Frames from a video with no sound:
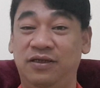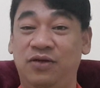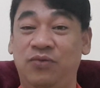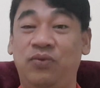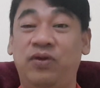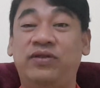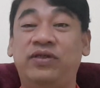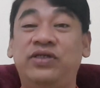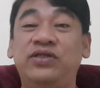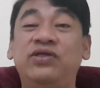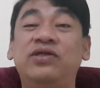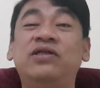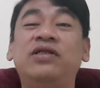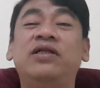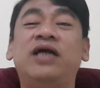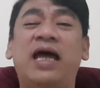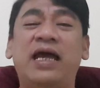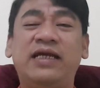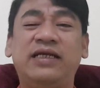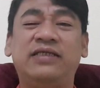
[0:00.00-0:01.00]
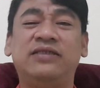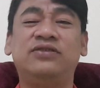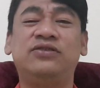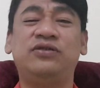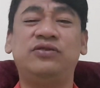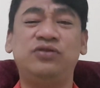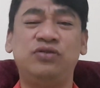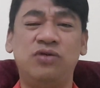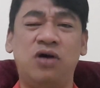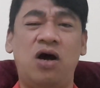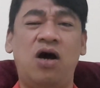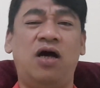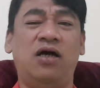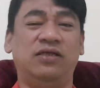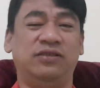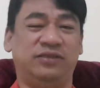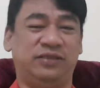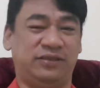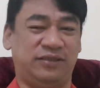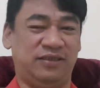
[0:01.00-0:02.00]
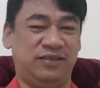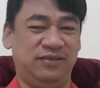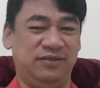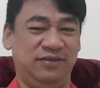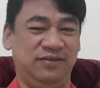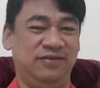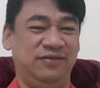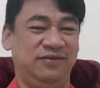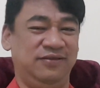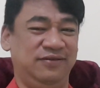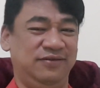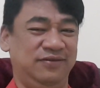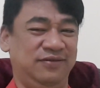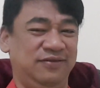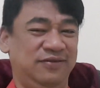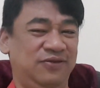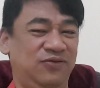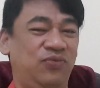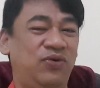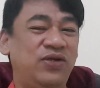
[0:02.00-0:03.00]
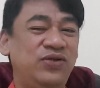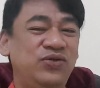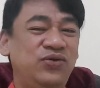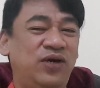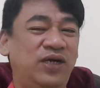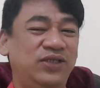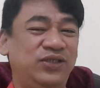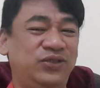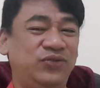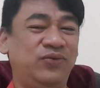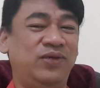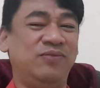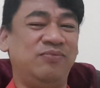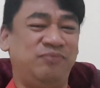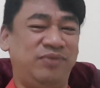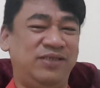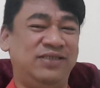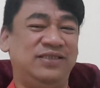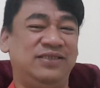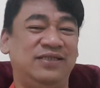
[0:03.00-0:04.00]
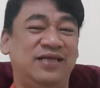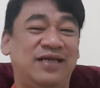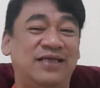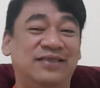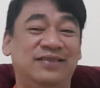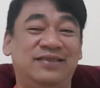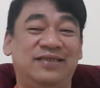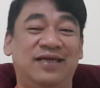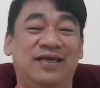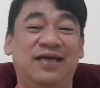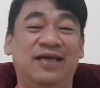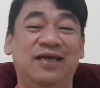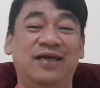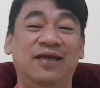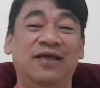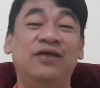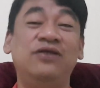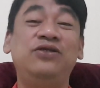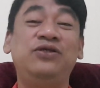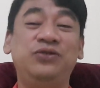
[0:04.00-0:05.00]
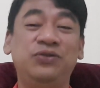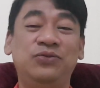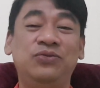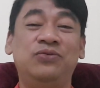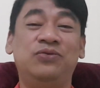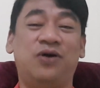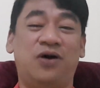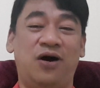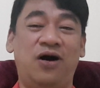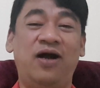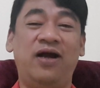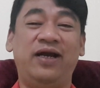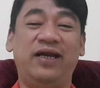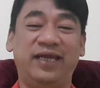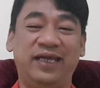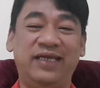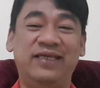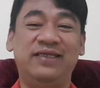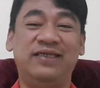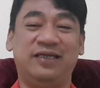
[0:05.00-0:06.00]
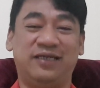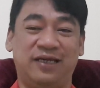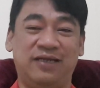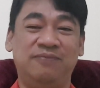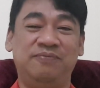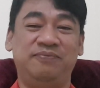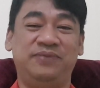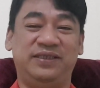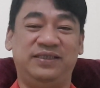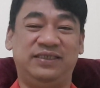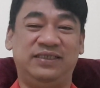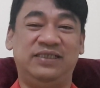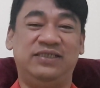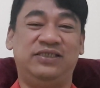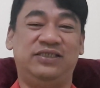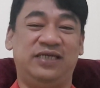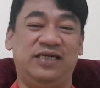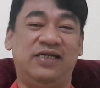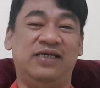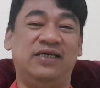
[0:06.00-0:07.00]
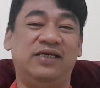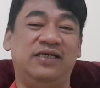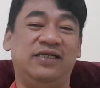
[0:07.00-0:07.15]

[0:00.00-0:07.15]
Whether you like it or not, when you are doing business, you are in the competition.